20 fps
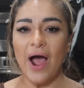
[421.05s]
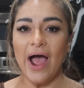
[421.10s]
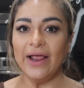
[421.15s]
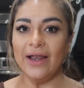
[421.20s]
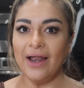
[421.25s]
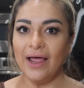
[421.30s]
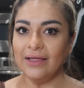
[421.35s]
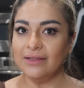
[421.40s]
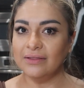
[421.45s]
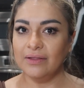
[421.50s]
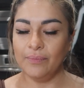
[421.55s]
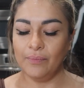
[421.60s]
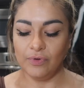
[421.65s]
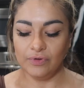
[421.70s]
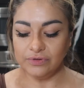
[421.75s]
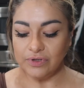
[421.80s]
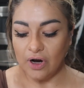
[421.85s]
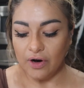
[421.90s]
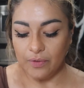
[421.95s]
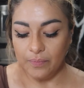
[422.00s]
I like the
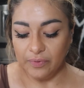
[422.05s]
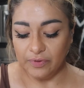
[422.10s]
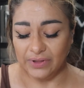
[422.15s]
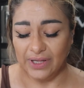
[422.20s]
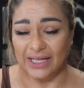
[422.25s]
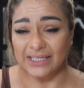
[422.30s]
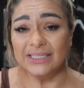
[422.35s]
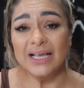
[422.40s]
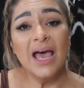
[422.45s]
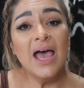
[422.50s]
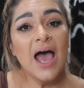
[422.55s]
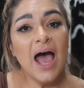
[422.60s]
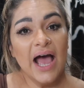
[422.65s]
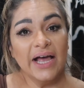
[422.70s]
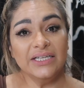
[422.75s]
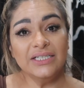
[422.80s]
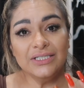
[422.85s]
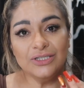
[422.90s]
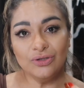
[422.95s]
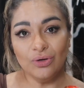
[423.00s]
most horrible things.
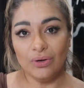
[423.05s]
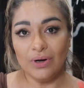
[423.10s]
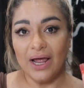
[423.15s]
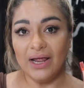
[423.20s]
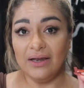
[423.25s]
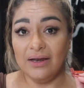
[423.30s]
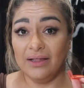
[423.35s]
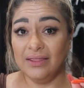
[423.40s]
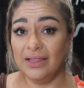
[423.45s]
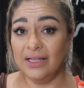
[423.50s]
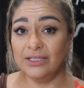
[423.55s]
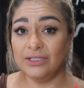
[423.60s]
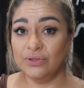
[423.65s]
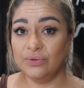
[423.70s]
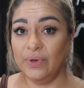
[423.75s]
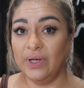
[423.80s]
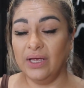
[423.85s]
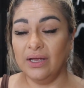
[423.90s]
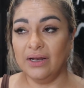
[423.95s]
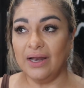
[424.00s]
I just don't like nothing
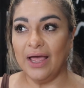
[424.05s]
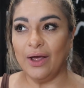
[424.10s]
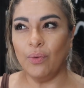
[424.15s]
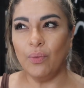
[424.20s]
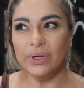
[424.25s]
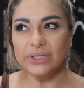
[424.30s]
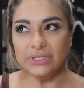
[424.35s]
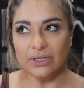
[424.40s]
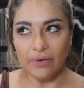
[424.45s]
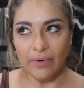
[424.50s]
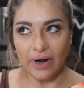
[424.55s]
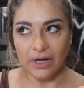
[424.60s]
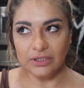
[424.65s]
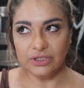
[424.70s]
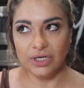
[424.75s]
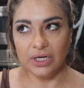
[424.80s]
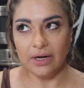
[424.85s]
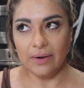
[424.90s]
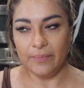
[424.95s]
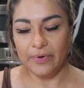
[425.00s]
sweet. Like, once in a while I'll
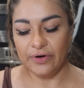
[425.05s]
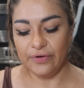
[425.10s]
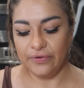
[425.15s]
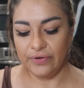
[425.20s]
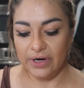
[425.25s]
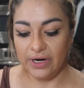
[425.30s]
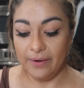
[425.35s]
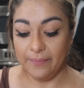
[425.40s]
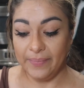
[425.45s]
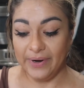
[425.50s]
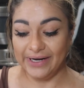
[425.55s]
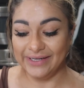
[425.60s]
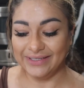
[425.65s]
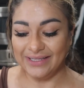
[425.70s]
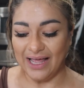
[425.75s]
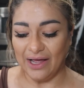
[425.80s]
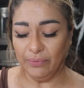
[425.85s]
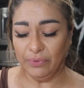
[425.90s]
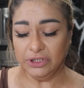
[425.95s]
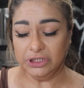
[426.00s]
drink a margarita, but
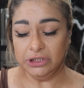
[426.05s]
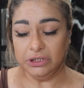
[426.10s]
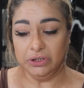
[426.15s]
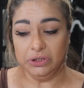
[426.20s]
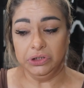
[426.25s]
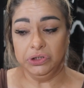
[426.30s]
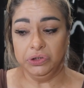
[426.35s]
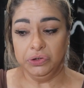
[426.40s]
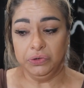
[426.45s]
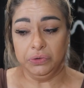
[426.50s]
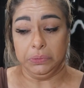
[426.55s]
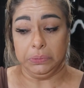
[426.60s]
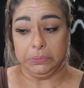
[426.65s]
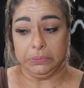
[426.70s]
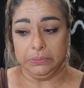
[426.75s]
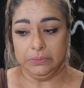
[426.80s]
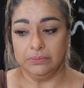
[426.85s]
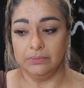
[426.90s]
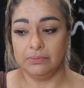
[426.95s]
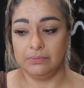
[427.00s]
that one's still too,
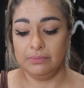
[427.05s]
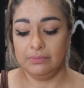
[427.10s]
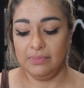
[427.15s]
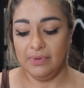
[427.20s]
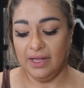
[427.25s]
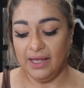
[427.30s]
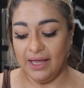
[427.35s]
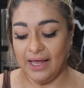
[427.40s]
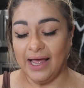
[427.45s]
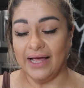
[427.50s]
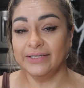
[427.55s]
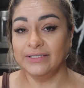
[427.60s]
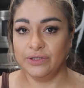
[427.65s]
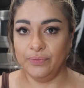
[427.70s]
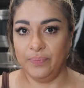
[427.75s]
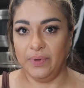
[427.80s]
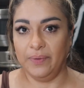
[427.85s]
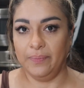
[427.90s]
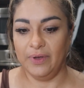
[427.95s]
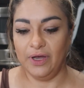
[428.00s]
it has to
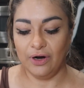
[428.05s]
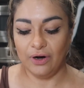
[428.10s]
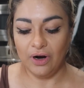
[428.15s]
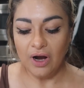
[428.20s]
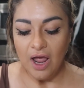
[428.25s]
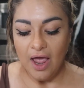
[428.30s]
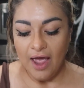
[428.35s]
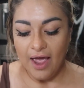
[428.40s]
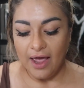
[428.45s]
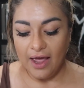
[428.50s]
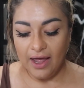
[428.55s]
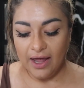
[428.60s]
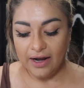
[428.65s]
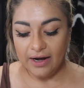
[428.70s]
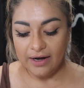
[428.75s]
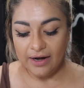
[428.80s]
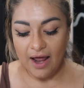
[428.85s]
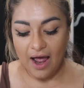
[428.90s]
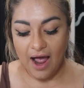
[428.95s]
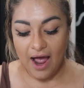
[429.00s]
be beer.
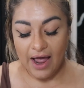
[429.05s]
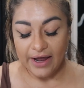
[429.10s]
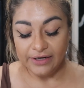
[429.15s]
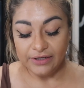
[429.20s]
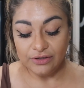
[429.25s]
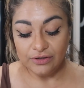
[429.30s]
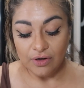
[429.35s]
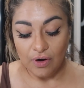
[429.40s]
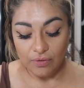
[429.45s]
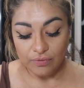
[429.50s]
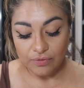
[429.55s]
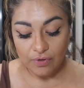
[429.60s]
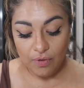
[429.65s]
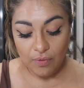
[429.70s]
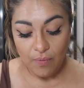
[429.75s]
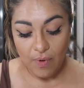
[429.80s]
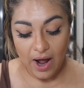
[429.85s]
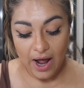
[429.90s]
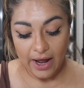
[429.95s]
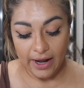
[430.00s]
And I don't know
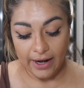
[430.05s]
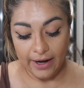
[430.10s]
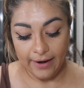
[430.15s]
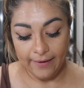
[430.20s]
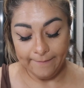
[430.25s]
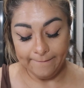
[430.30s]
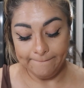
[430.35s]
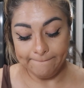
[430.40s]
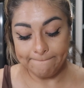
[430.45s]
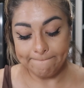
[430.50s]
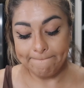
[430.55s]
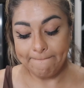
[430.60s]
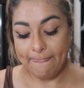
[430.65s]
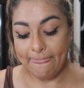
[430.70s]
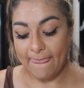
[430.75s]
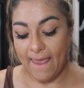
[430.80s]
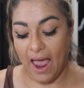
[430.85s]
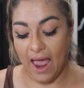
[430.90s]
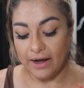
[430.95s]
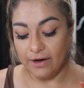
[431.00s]
why.
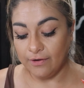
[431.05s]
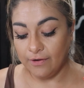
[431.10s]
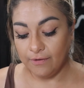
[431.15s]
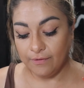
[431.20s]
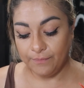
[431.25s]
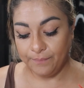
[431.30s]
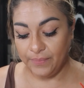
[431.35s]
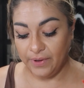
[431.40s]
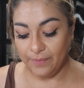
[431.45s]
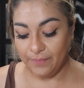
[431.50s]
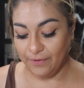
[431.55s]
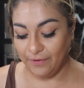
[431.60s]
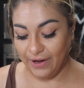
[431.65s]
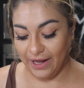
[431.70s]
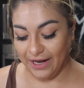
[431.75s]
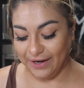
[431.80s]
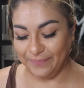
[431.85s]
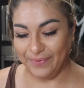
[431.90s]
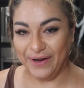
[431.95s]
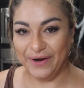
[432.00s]
I know people
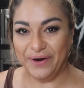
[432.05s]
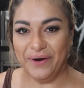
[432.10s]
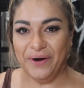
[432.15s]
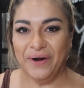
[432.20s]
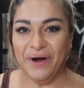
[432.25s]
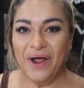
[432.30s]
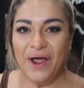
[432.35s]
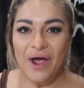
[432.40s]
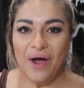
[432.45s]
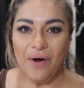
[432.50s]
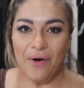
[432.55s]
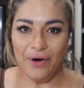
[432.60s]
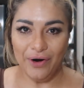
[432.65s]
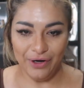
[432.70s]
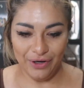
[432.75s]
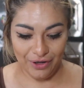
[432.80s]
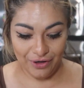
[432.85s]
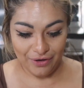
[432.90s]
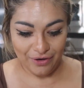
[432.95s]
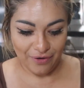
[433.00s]
hate beer, or,
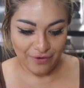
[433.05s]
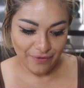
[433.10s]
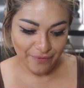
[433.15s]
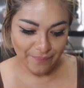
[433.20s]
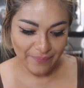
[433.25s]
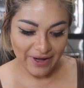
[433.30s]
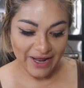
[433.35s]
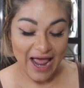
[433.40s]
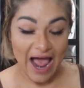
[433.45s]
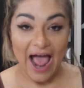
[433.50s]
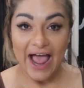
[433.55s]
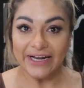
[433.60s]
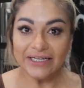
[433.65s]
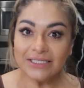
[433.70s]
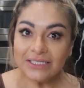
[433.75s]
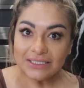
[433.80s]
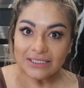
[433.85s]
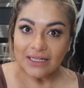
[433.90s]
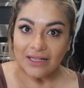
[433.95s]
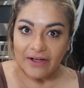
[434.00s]
you know, but I
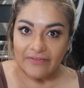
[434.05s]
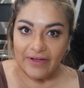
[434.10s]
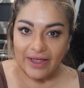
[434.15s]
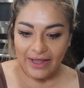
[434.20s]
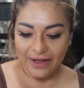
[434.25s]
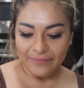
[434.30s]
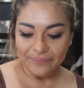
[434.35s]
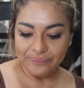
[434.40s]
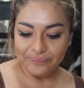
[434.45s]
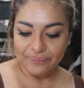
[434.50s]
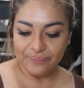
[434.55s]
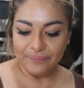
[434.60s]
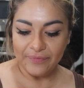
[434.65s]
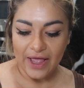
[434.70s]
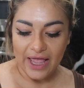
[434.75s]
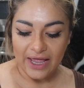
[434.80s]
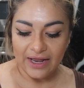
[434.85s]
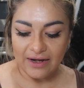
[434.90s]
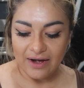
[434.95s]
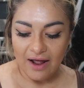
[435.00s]
just love it.
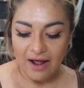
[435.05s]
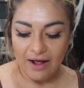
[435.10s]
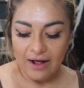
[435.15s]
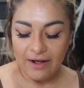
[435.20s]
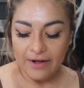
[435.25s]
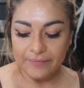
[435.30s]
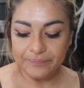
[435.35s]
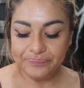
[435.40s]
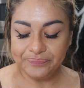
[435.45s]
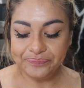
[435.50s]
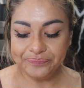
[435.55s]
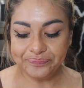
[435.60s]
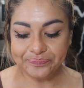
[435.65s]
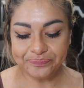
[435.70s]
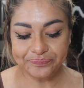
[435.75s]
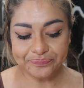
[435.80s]
And